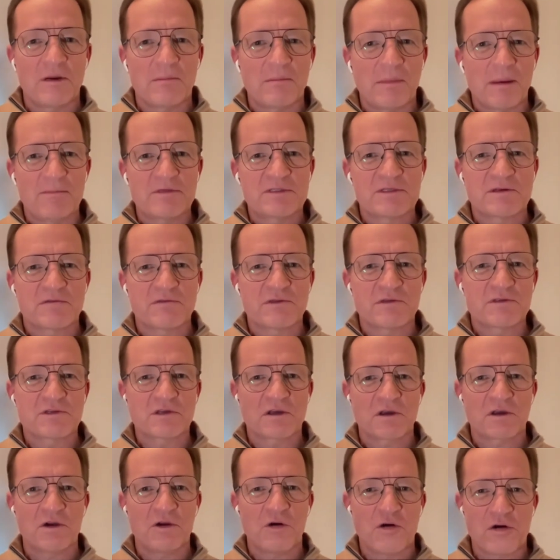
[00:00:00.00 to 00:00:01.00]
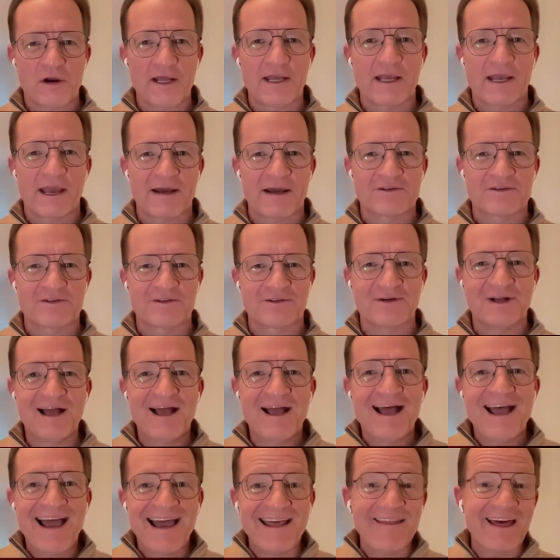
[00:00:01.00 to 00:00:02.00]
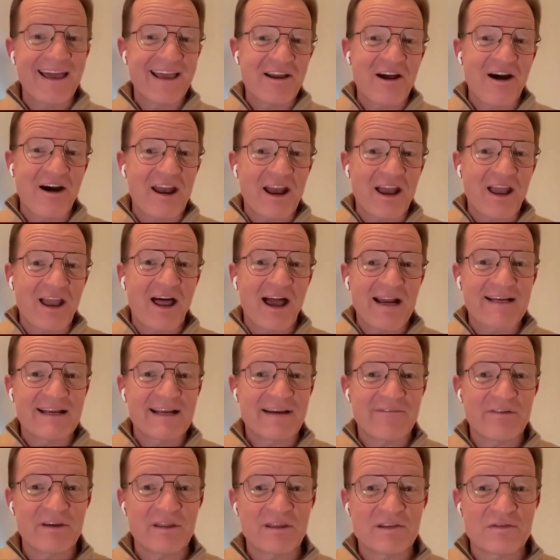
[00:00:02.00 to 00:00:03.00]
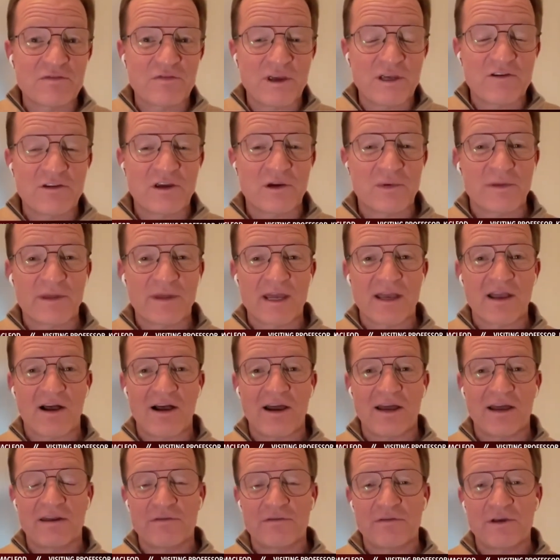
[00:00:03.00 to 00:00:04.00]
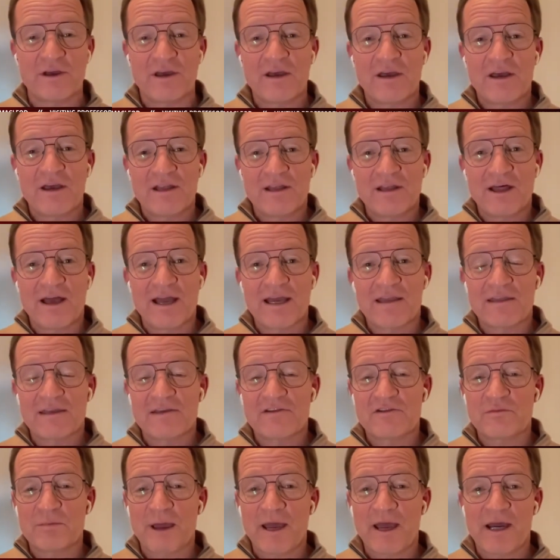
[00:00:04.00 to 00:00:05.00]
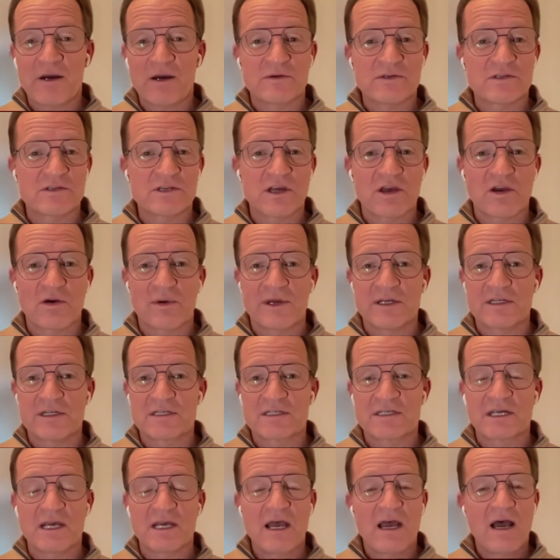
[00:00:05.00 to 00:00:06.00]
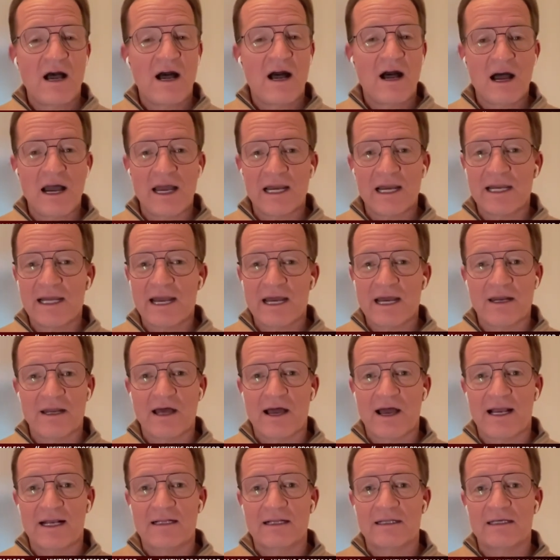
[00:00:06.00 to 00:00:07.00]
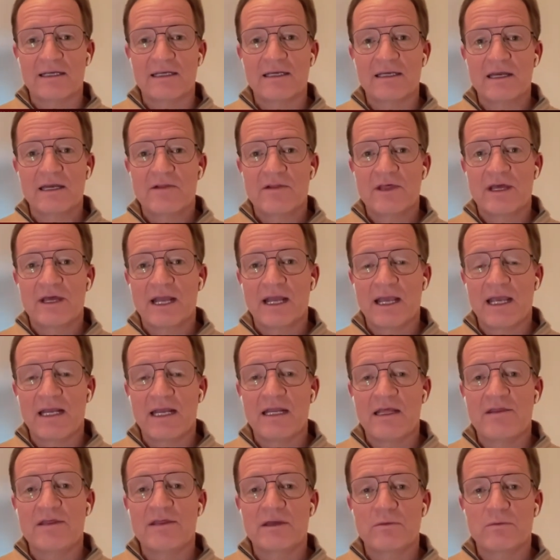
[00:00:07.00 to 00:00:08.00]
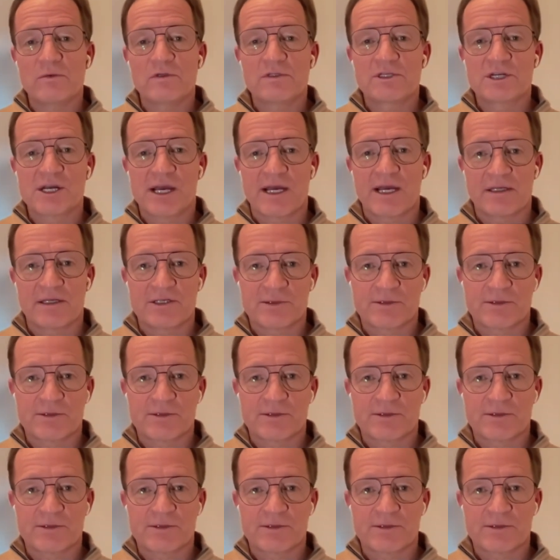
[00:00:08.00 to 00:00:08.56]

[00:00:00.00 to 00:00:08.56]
members of the Security Council. And they kind of like having this veto and they kind of like these powers. So it's highly unlikely that anything will change.